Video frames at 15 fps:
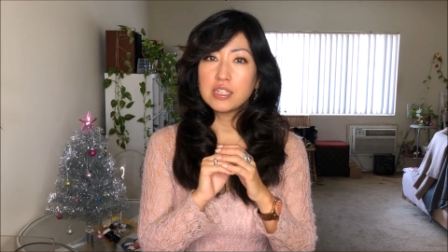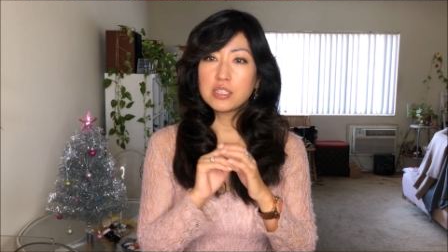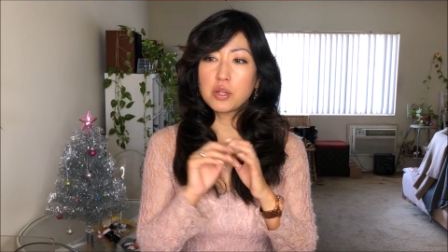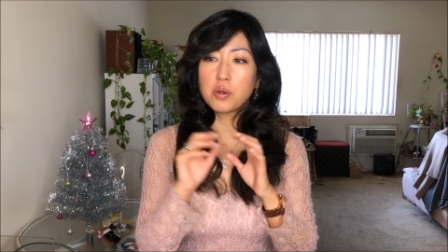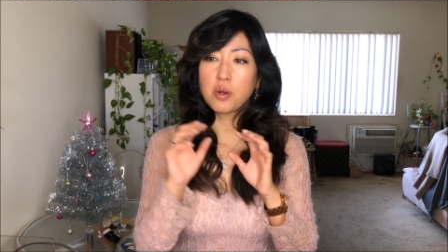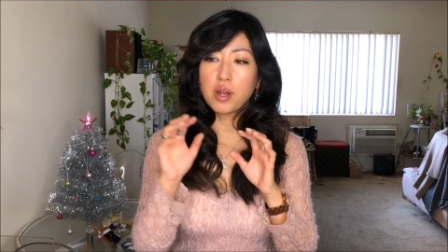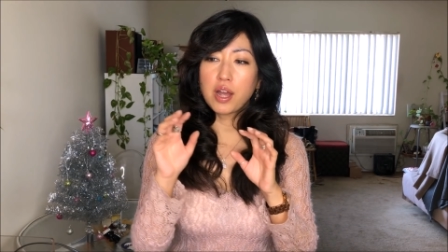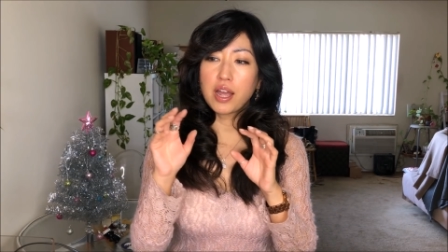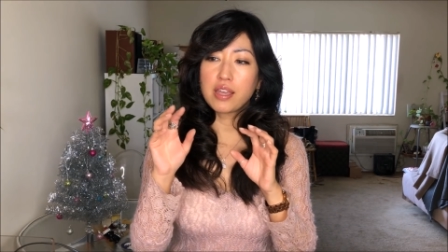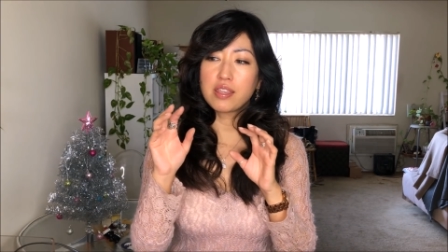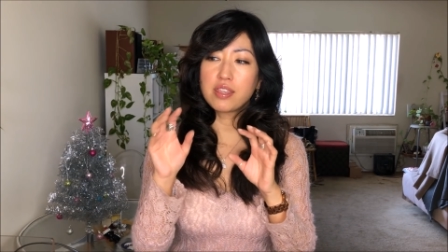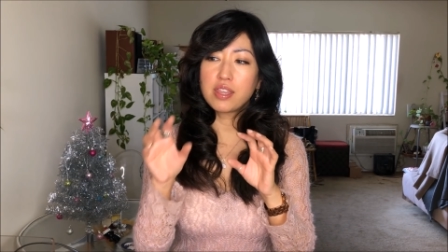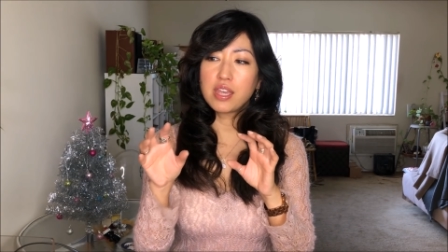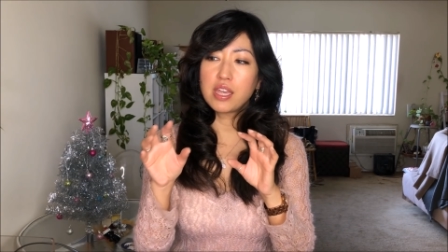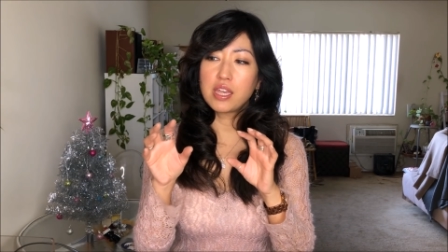So I
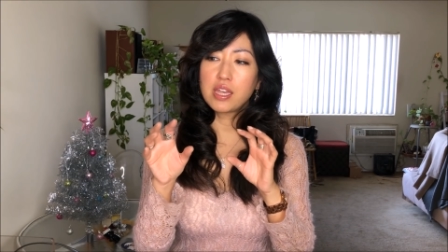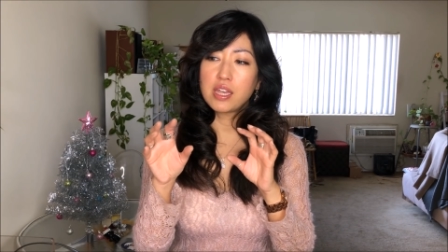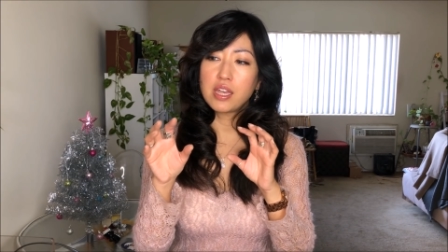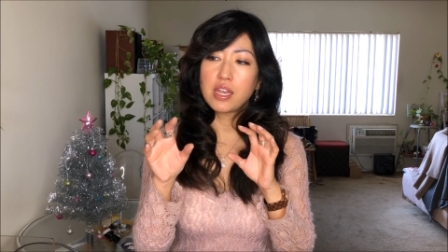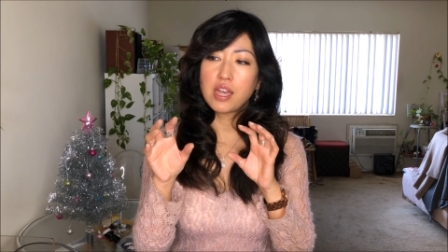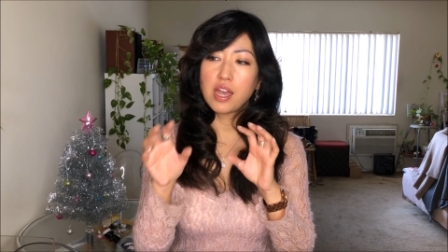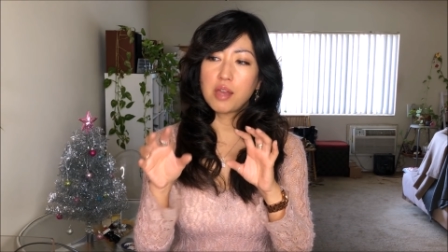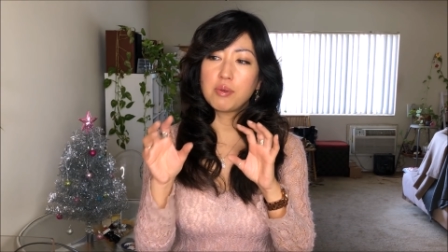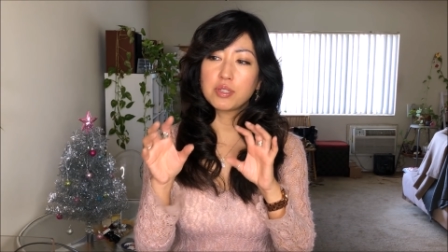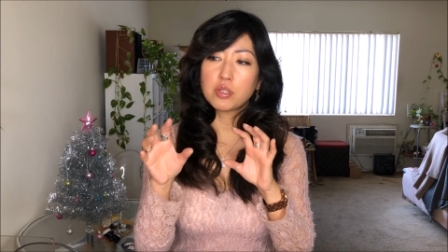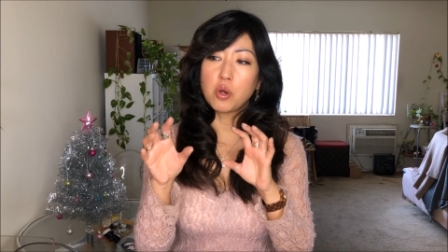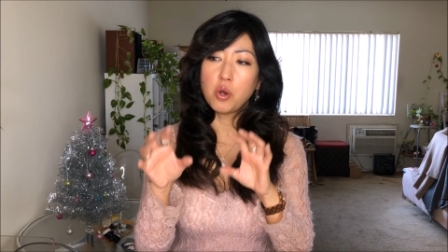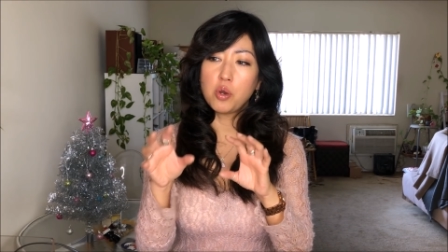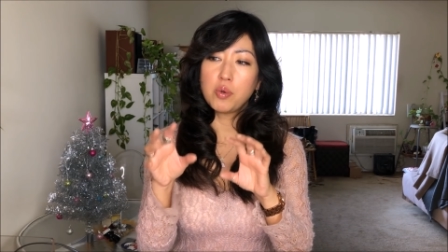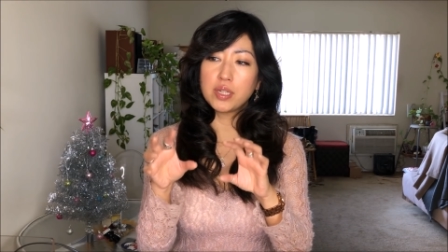think I
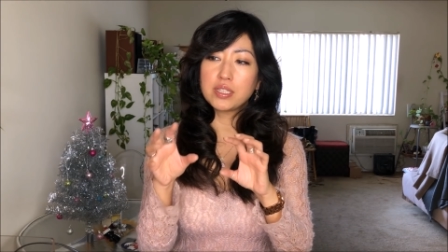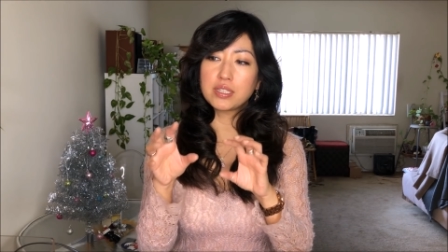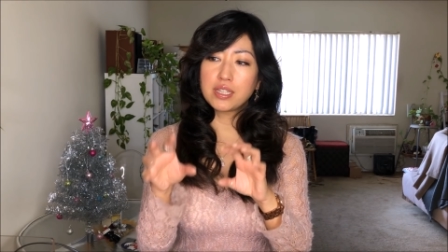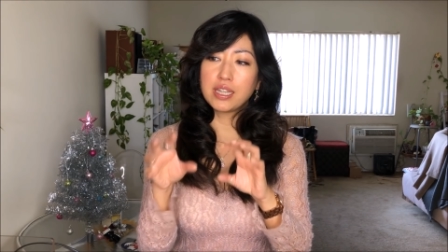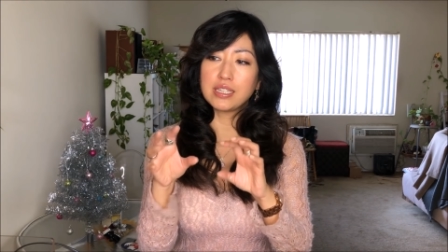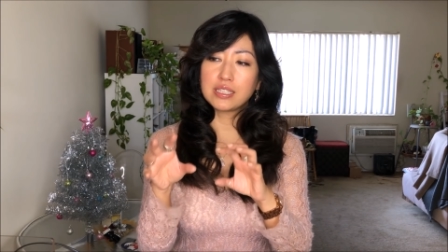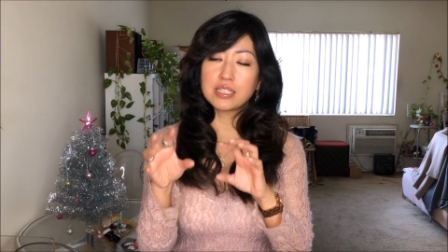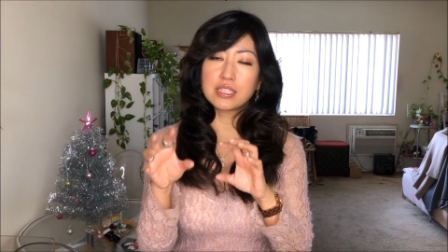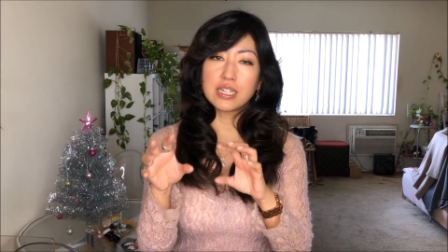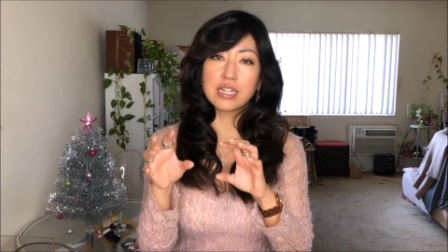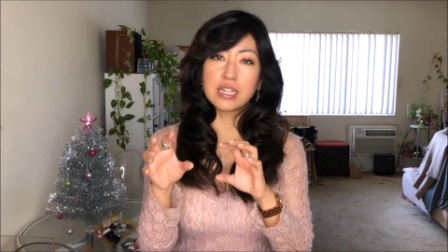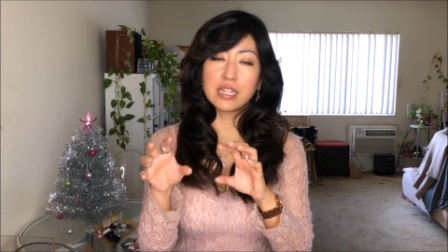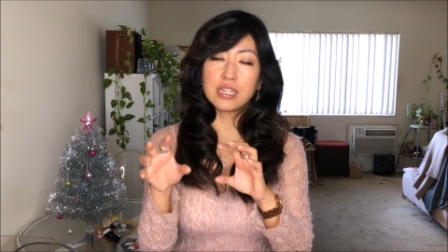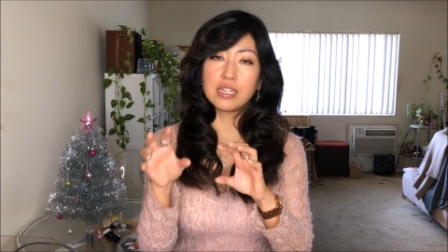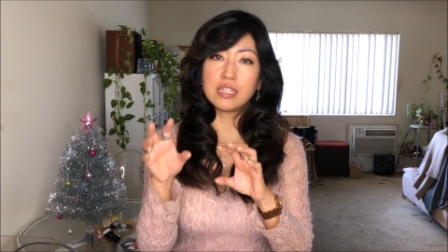was always get
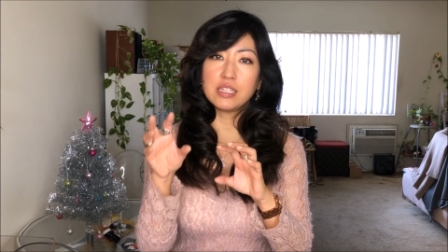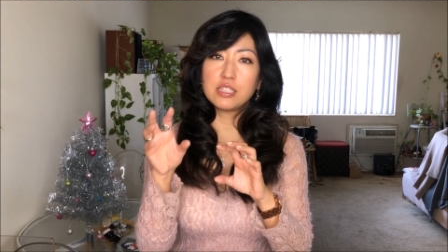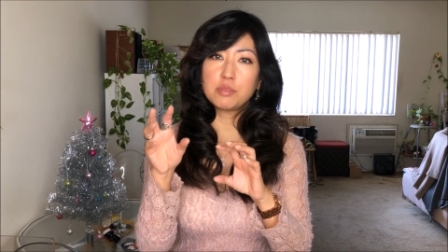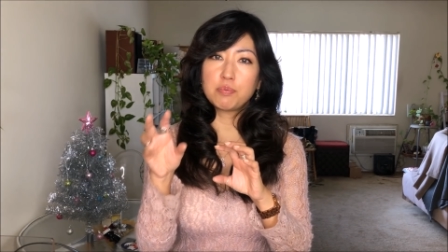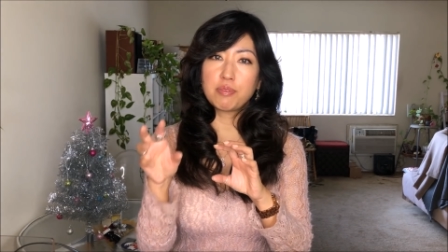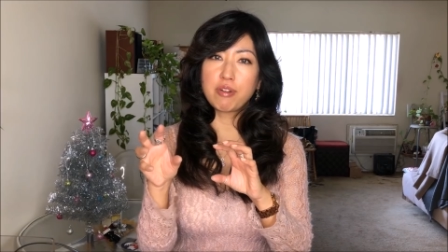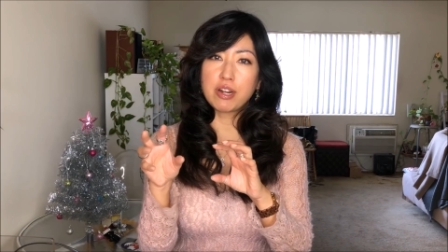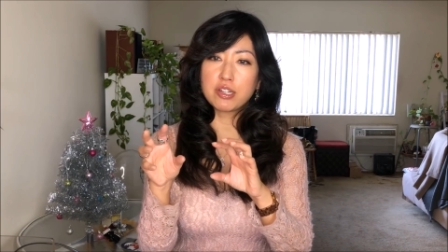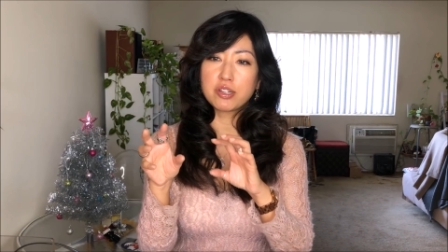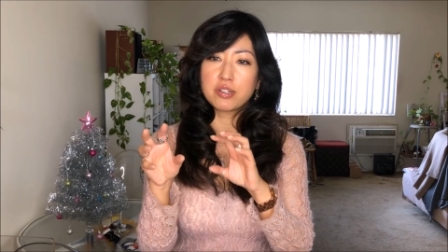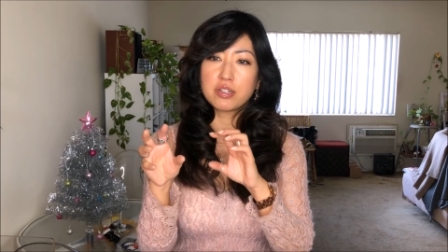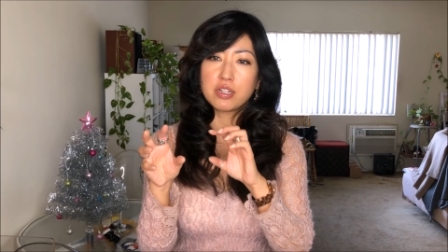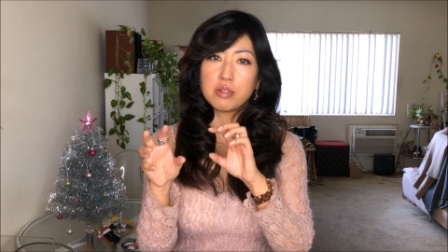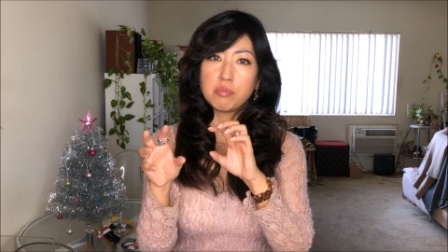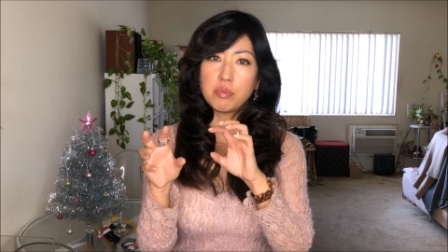stuck in
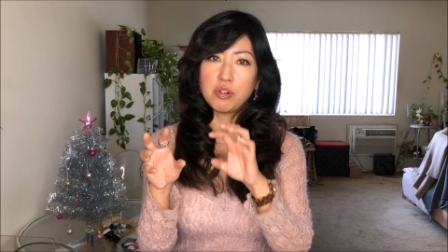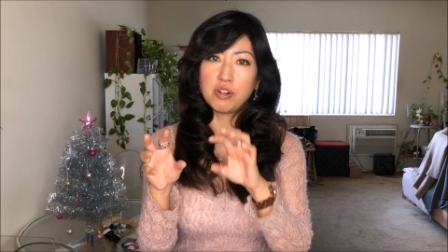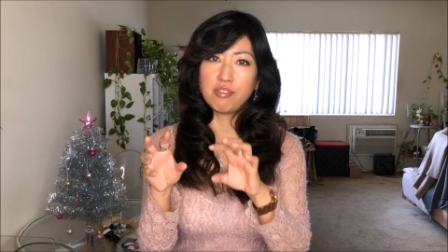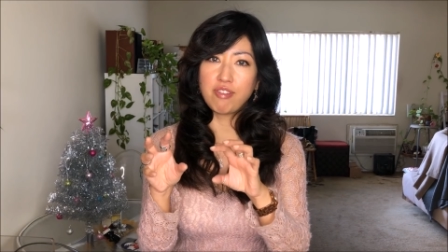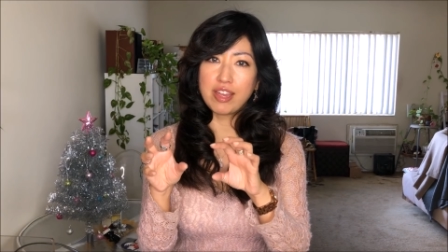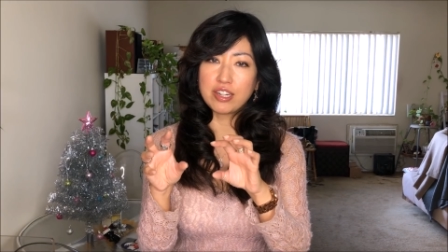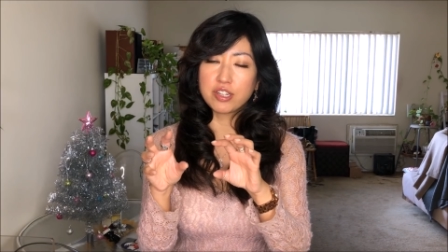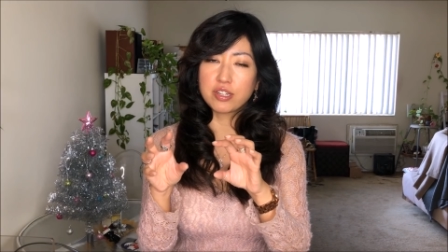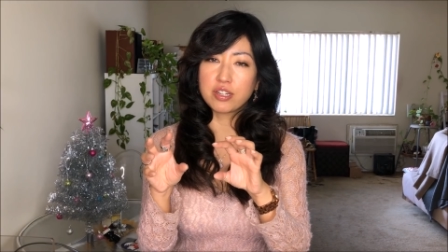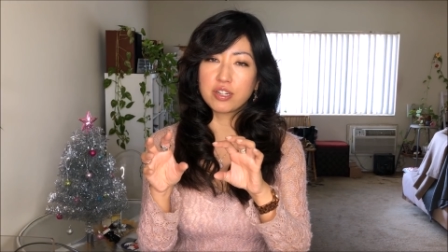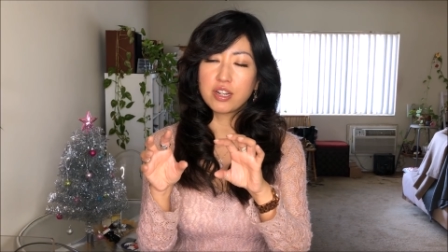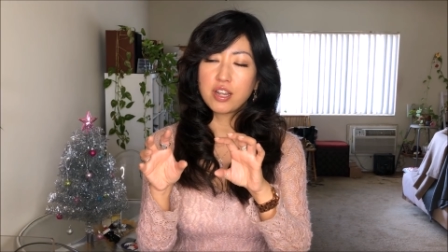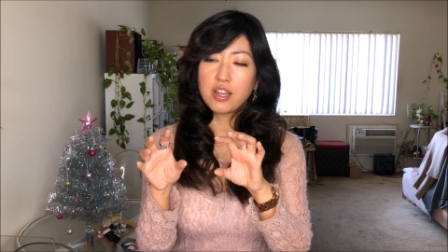inspiration and motivation.